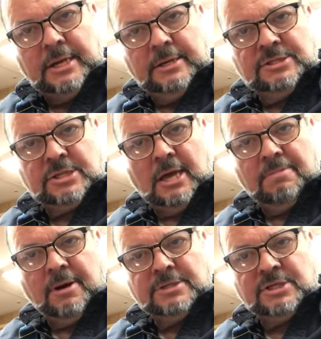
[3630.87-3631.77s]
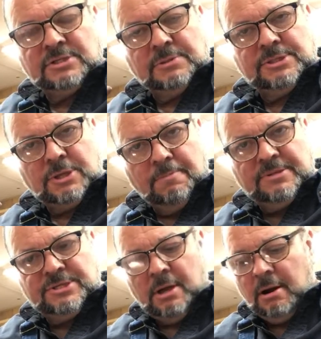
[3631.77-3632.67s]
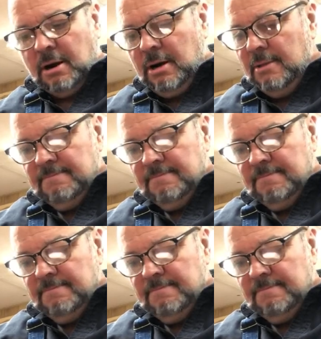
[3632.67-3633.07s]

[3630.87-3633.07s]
and his thought process was so bizarre